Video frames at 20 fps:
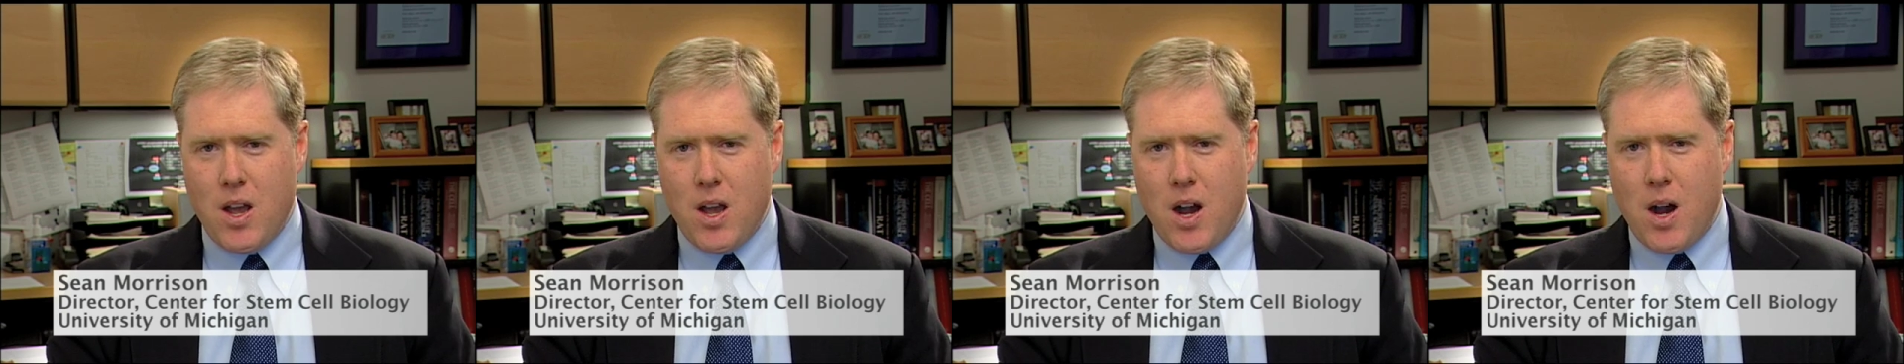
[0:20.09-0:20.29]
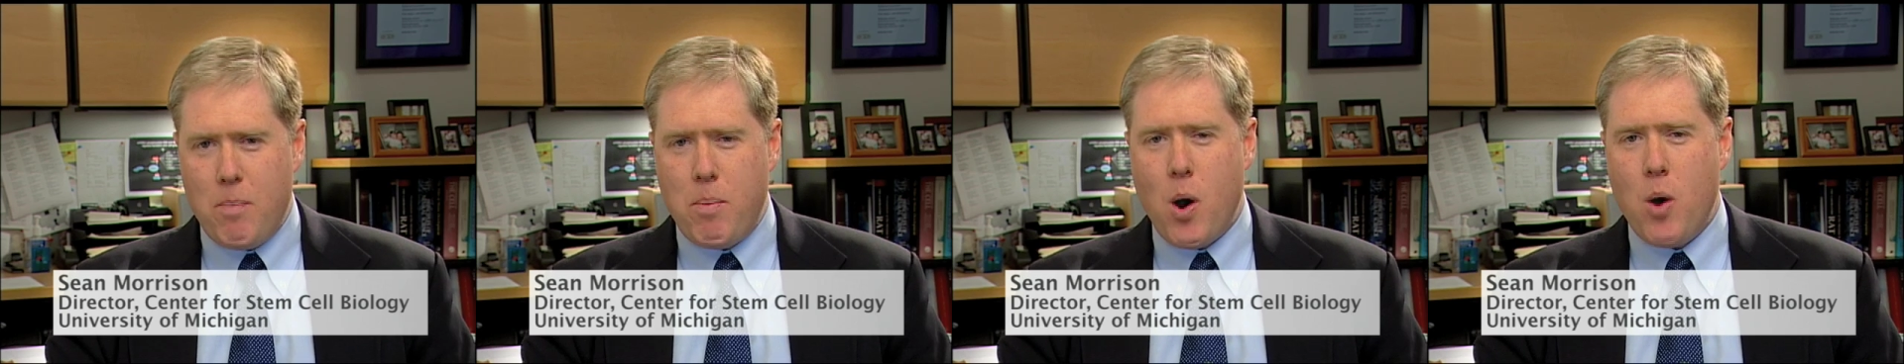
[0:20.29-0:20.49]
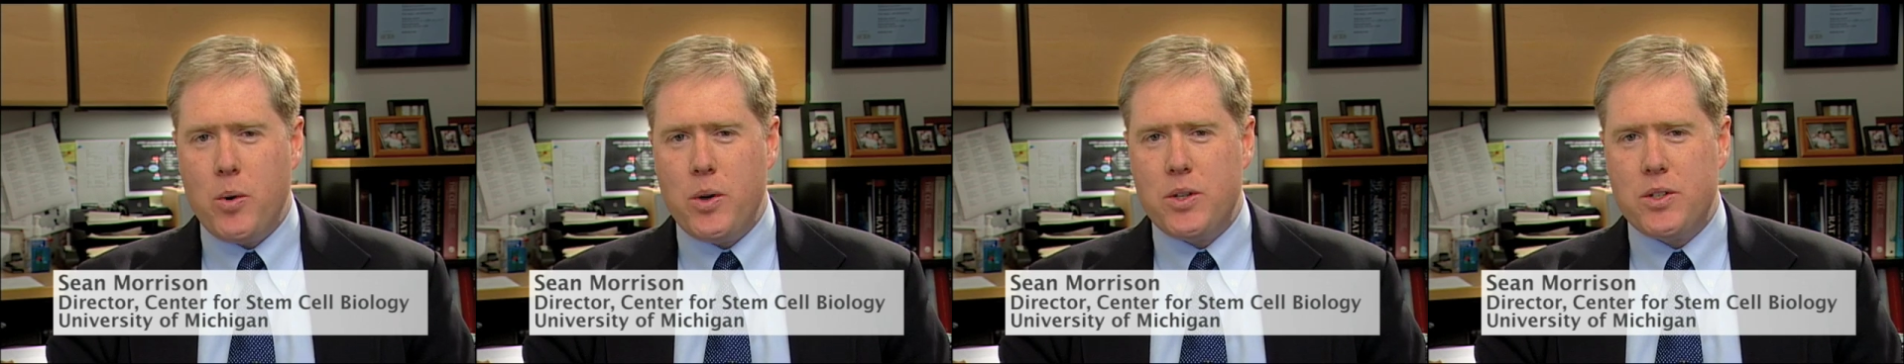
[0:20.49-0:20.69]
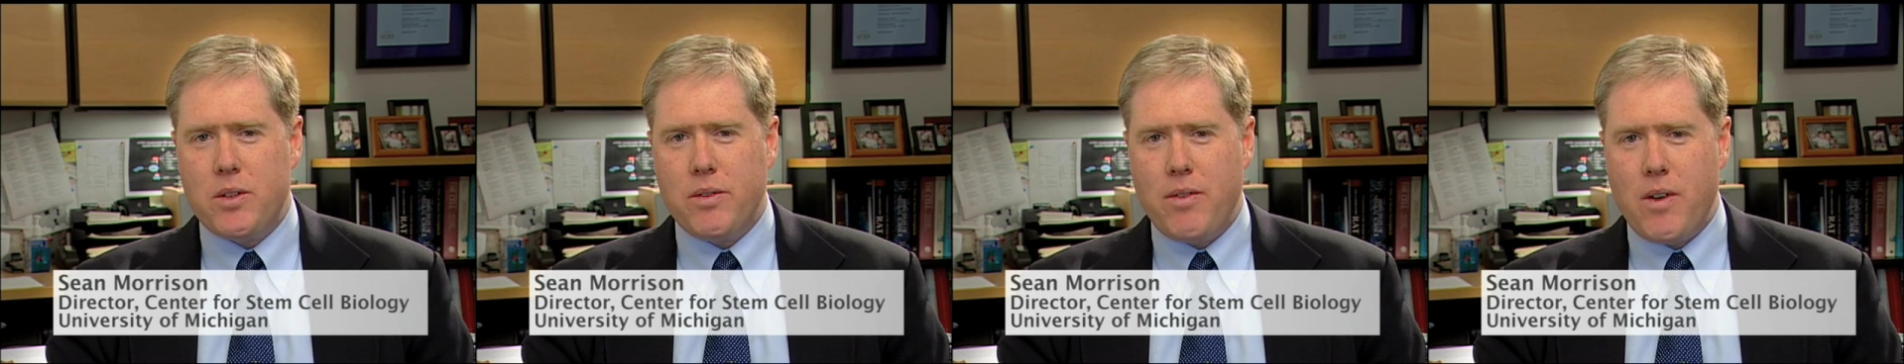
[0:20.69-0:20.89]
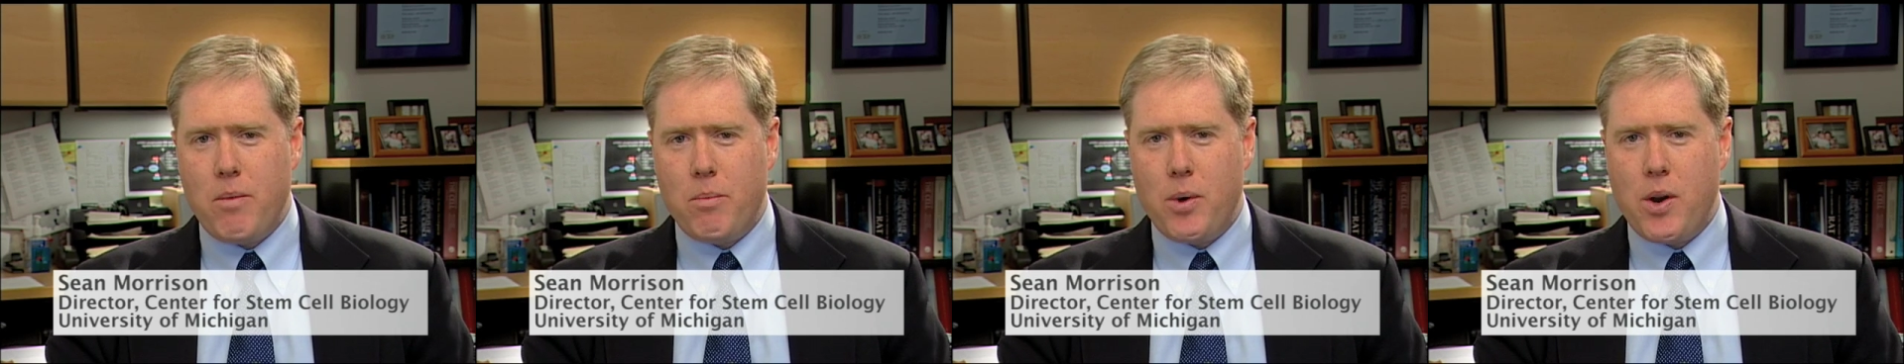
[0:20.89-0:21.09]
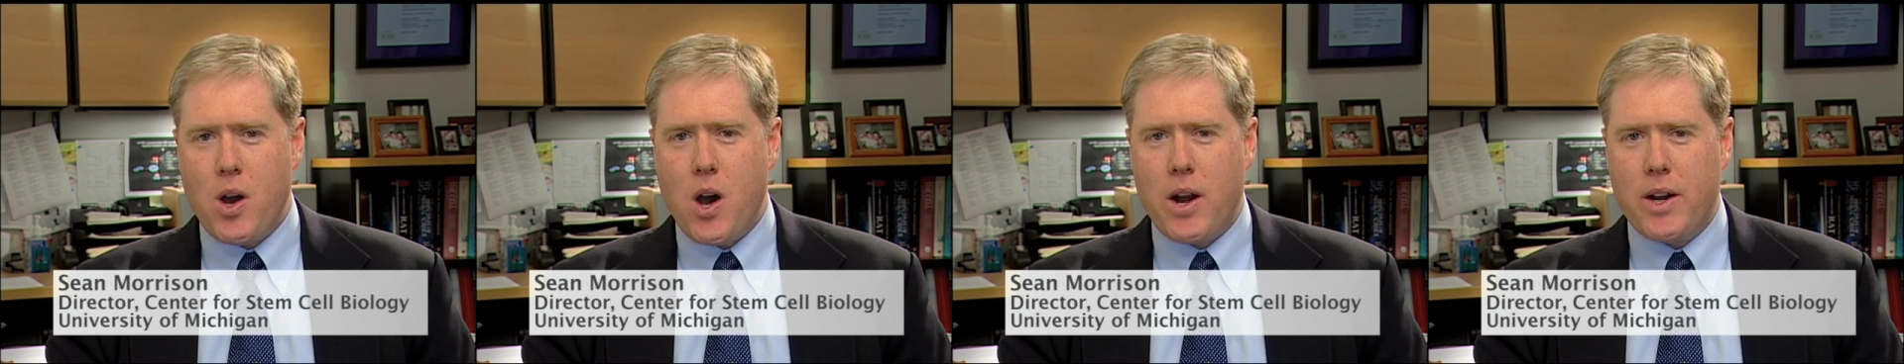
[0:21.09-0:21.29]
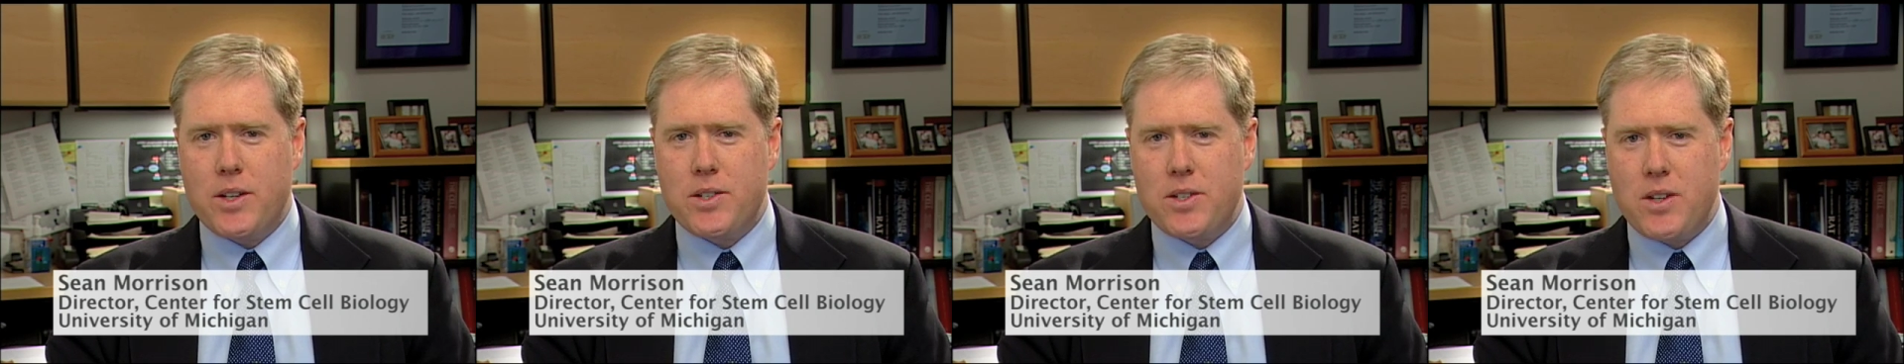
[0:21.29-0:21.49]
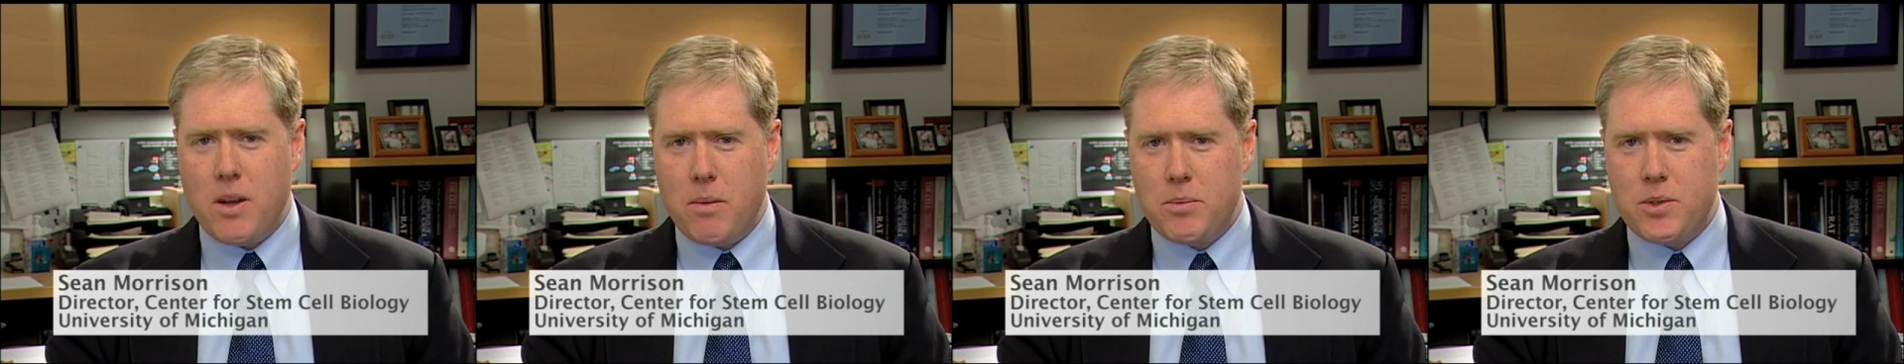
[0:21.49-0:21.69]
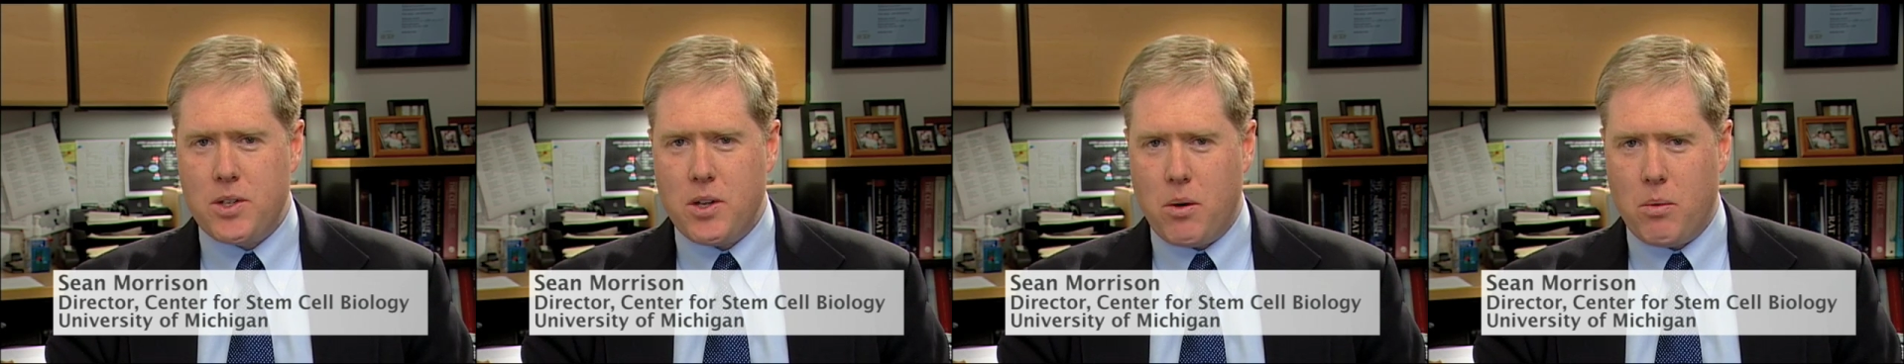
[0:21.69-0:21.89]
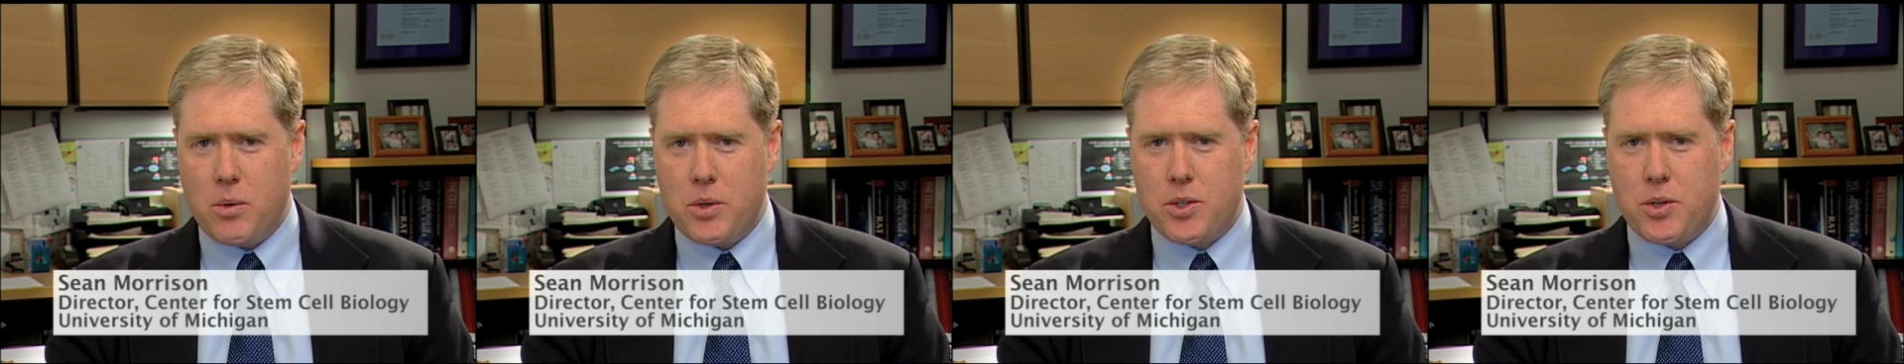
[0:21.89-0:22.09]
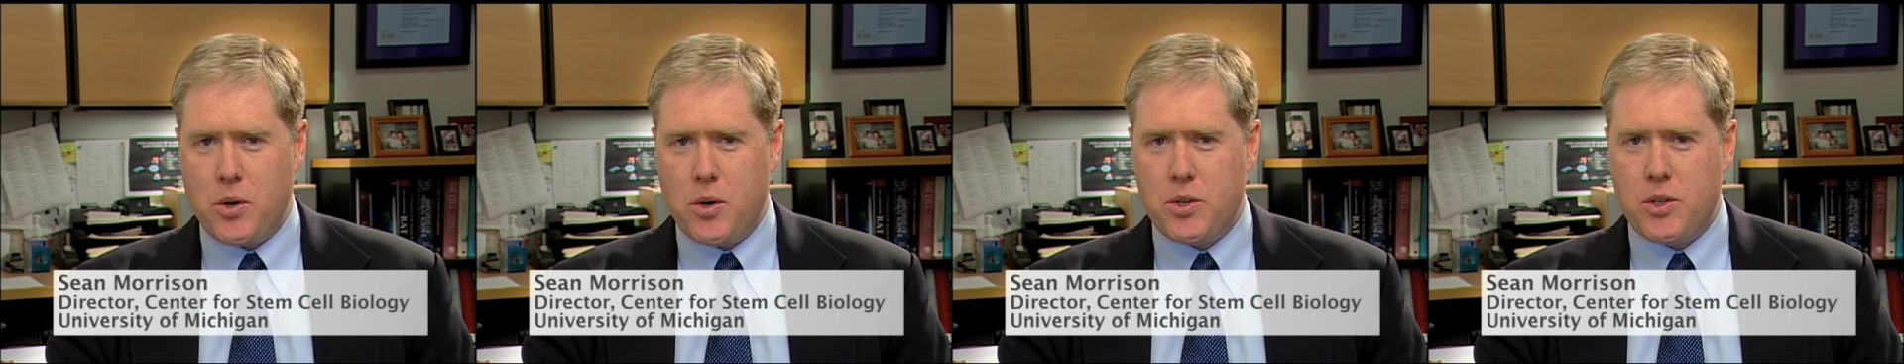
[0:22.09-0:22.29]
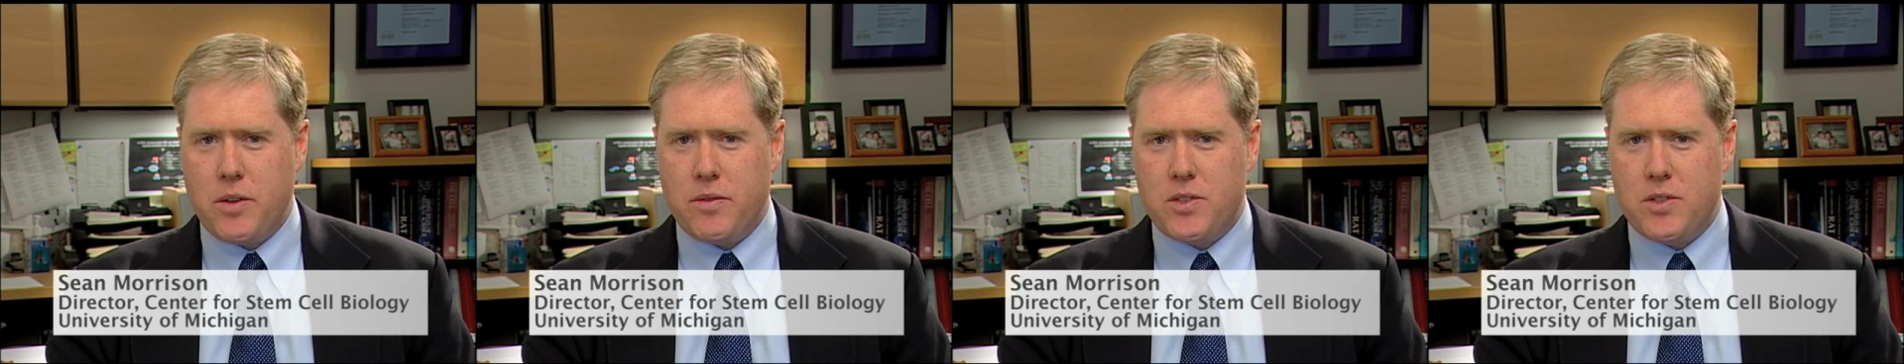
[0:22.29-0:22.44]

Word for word: Opponents of embryonic stem cell research